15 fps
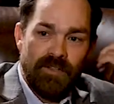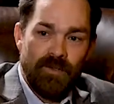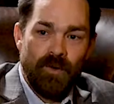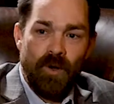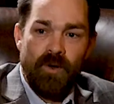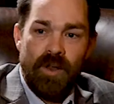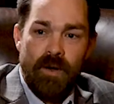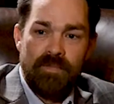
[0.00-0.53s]

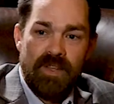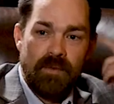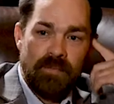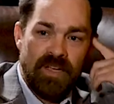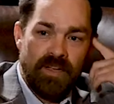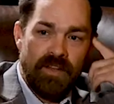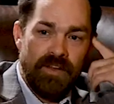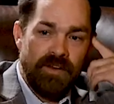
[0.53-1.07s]
growing up in the
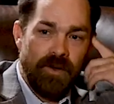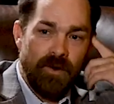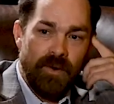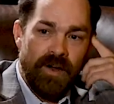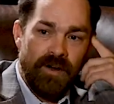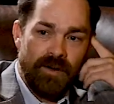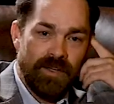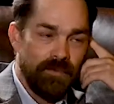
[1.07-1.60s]
middle of
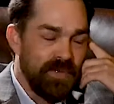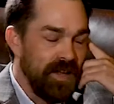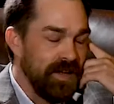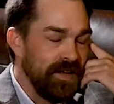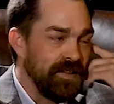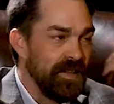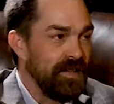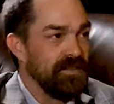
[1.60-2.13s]
nowhere,
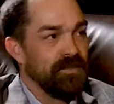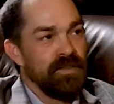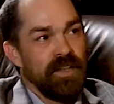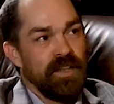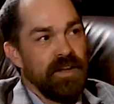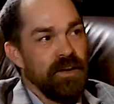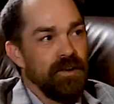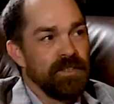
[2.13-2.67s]
complaining that
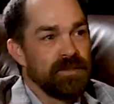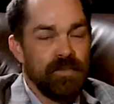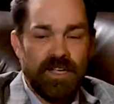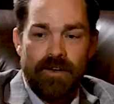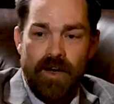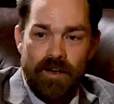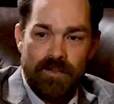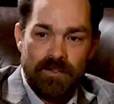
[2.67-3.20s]
the nearest
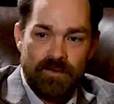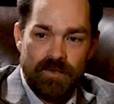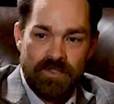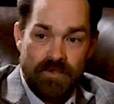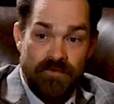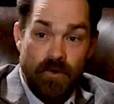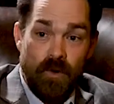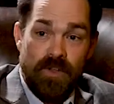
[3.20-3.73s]
McDonald's was
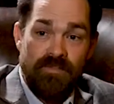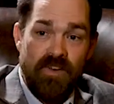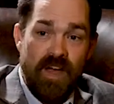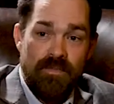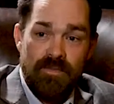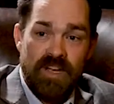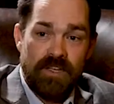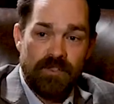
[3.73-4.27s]
a
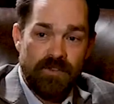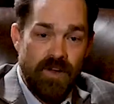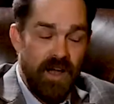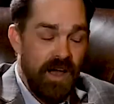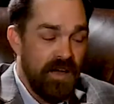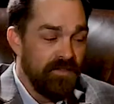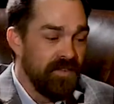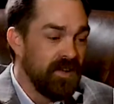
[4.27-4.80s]
45-minute
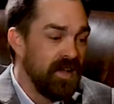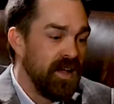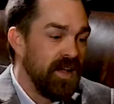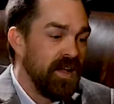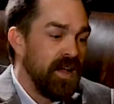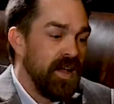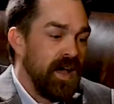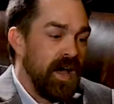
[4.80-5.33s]
drive.
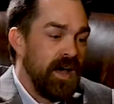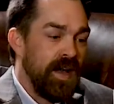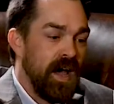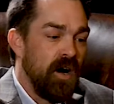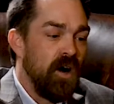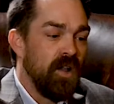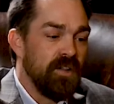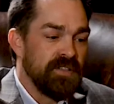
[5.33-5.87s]
And
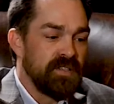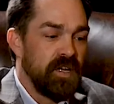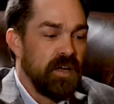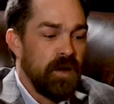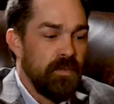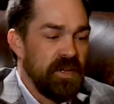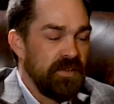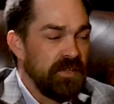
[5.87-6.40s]
now all of a sudden
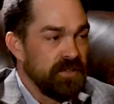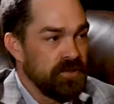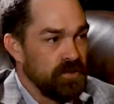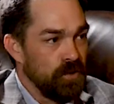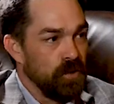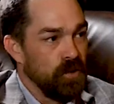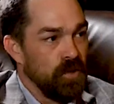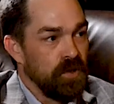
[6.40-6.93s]
I'm in this
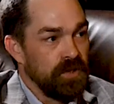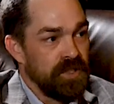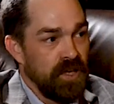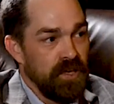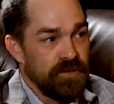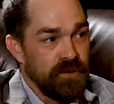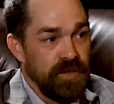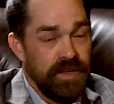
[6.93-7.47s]
third world
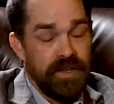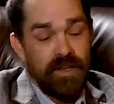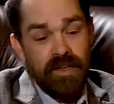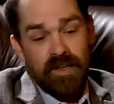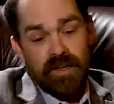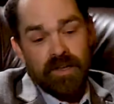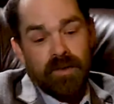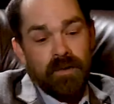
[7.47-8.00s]
country
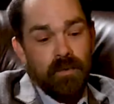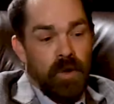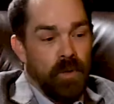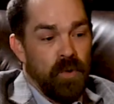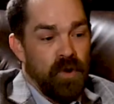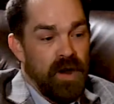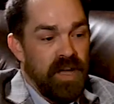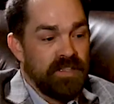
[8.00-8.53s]
where
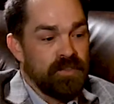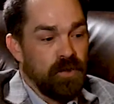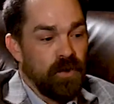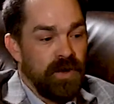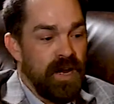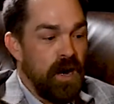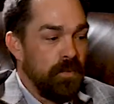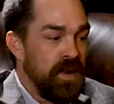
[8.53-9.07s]
we're
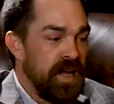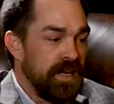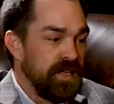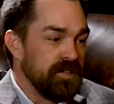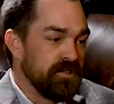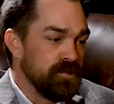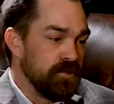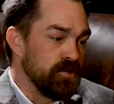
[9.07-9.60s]
escorting
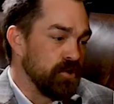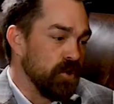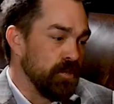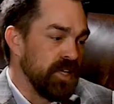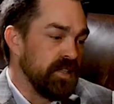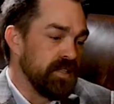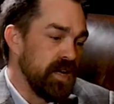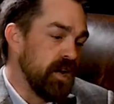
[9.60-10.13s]
Albanians through
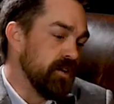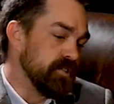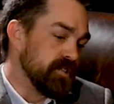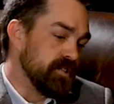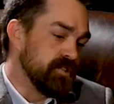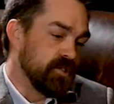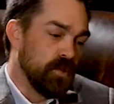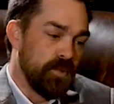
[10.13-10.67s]
Serbian towns
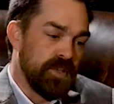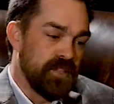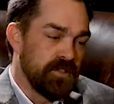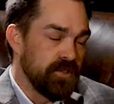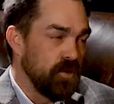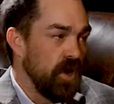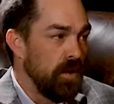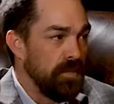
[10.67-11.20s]
and
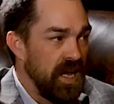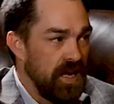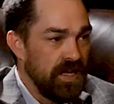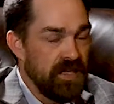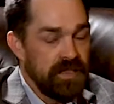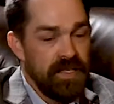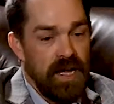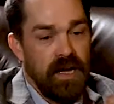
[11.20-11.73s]
Serbians through
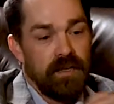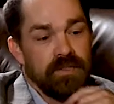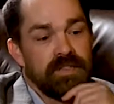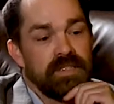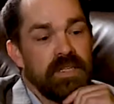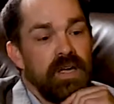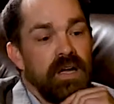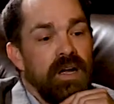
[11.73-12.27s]
Albanian towns,